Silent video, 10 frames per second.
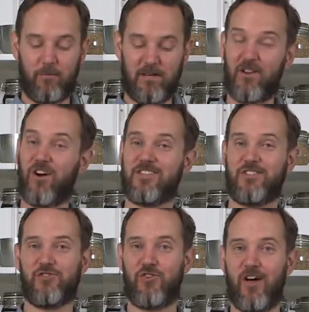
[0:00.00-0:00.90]
They'll be
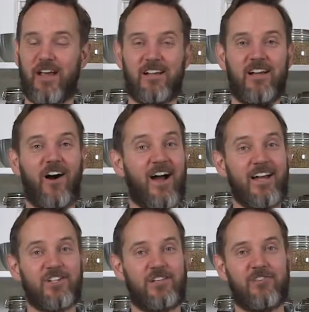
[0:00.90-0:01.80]
nice and dry. I
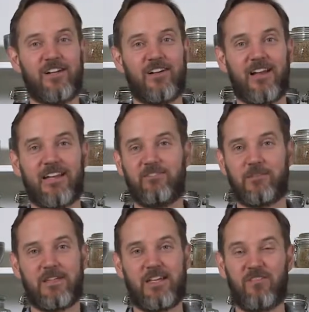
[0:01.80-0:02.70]
actually really like leaving
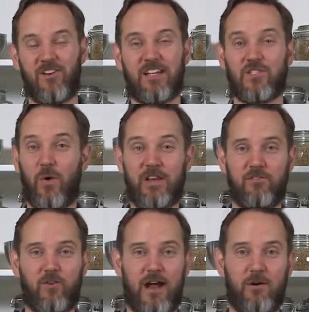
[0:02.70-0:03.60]
them in there for like
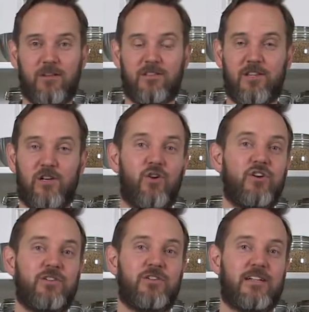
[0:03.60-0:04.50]
24 hours. The
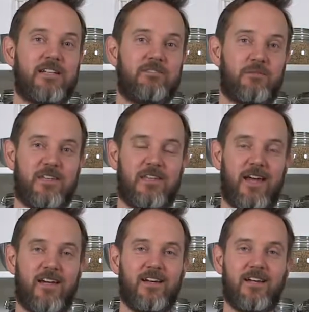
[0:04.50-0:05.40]
longer you can leave them in
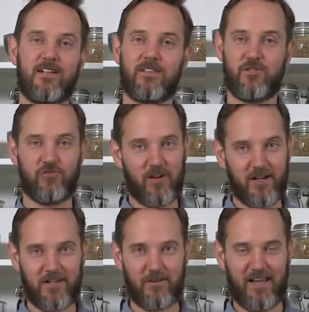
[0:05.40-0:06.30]
there, the
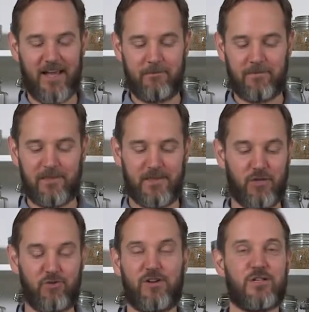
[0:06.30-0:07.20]
drier they'll get,
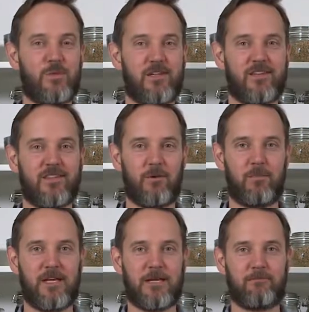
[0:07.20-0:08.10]
the crispier they'll
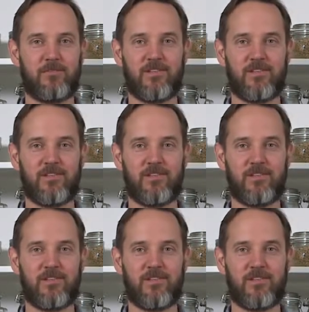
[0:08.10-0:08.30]
be.